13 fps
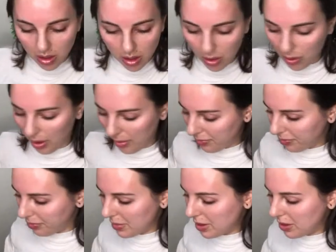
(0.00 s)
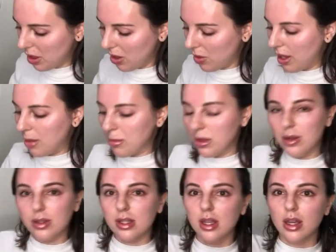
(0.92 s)
Okay, so I'm
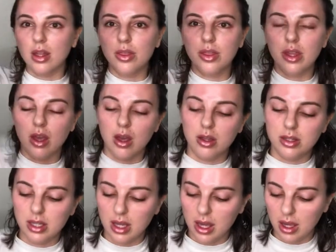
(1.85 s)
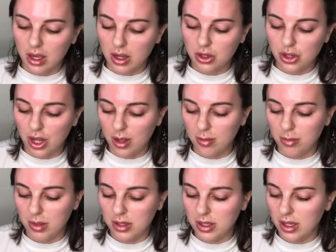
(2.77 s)
using the AnteAge
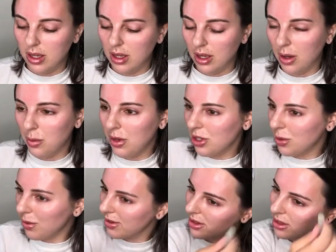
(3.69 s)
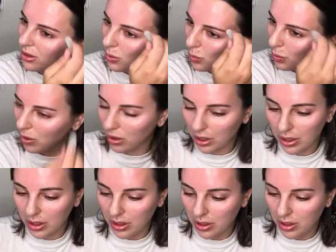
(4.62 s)
MD. I wish it wasn't in a roller,